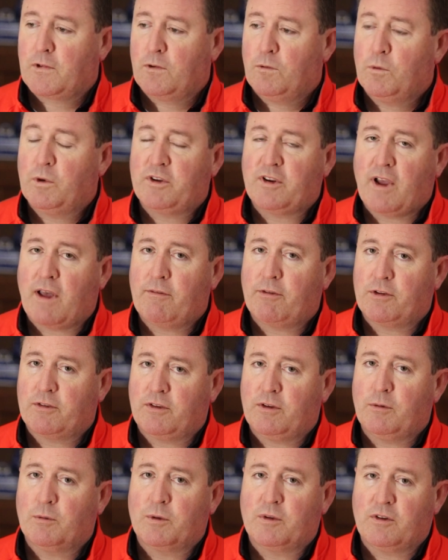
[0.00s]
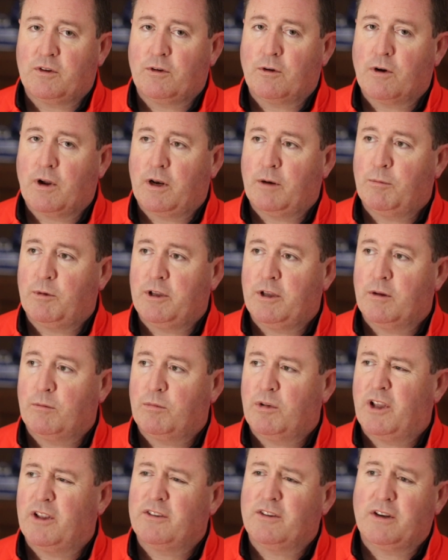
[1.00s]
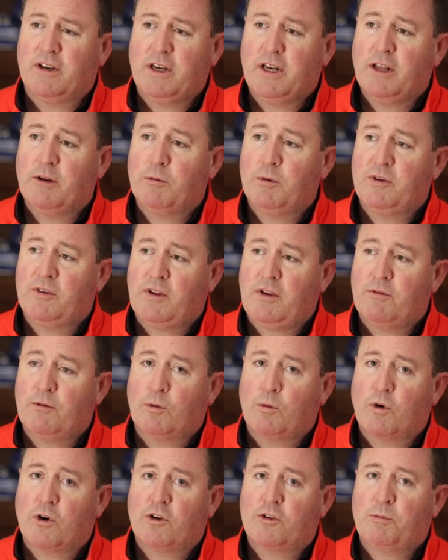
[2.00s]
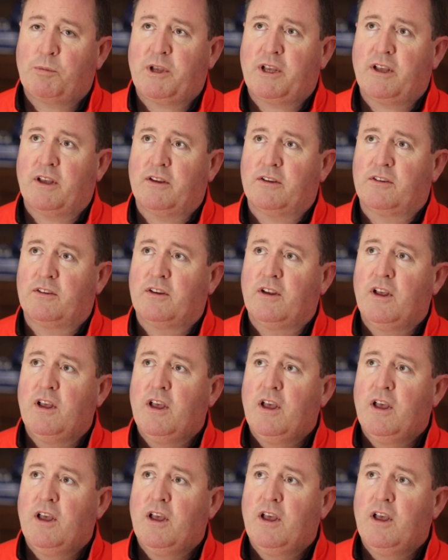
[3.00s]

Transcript: which obviously was incredibly unpleasant. And it was even worse because